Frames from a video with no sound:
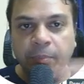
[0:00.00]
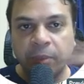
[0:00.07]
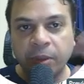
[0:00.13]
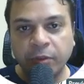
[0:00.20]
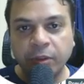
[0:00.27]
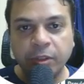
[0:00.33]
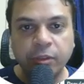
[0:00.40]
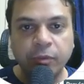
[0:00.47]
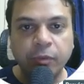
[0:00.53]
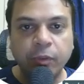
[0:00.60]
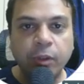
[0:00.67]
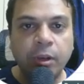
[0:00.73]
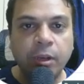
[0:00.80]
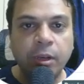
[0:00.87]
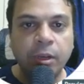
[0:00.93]
First of
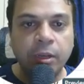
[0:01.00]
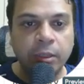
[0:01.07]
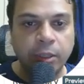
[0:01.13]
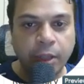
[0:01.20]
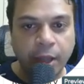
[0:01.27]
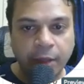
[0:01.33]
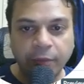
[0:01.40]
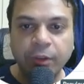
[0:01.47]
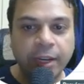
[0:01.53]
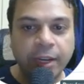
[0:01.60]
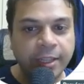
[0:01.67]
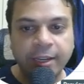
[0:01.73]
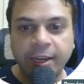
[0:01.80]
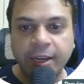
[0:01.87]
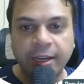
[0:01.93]
all, you have to
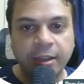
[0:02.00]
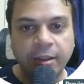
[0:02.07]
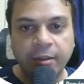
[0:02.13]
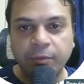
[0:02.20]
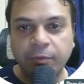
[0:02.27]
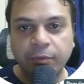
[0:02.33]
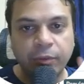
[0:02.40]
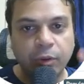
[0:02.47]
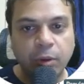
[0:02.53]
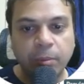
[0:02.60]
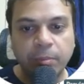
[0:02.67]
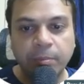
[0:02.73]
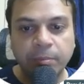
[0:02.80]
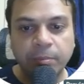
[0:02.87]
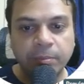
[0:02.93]
get the data
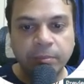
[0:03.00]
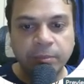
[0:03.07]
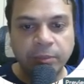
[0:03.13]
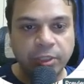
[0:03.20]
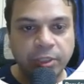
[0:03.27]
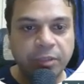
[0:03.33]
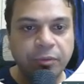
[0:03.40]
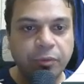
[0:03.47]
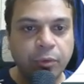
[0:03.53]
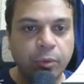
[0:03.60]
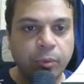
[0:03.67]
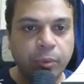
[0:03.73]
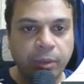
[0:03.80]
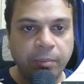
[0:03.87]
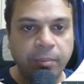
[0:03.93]
from
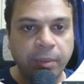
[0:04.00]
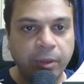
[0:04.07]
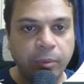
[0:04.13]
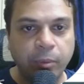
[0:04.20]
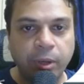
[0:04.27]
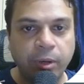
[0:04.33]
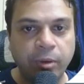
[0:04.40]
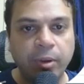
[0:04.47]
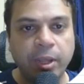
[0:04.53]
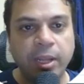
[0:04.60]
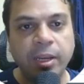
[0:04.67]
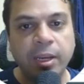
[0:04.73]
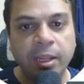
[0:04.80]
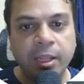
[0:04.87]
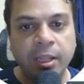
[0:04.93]
GA4 within BigQuery,
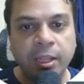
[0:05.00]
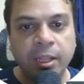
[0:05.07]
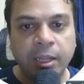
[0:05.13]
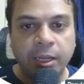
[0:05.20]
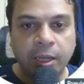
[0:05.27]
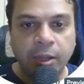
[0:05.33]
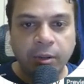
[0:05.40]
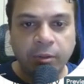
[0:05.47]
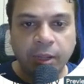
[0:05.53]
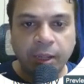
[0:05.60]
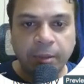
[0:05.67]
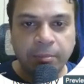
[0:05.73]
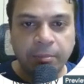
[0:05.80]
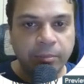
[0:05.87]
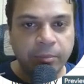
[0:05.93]
right? Now,
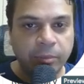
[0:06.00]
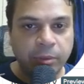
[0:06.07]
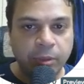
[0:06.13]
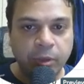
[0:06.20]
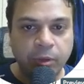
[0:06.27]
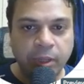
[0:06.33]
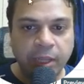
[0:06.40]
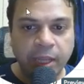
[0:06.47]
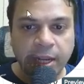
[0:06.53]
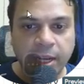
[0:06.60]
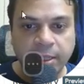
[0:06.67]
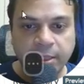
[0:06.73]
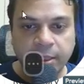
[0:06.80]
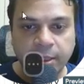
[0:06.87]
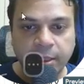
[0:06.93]
I'm looking
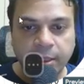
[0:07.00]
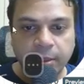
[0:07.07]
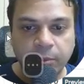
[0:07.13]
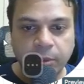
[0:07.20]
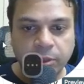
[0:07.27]
at what's